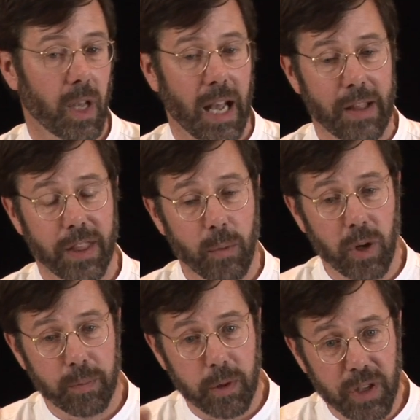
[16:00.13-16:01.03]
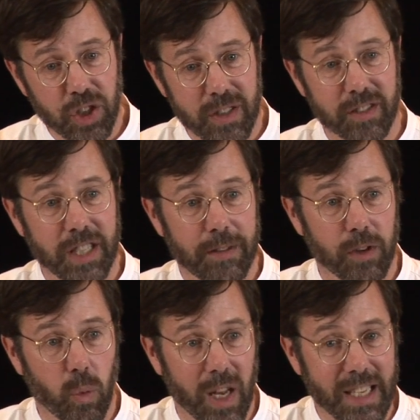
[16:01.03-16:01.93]
And then when permission is
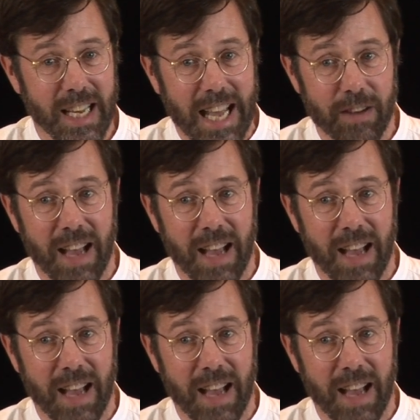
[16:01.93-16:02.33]
given, one can have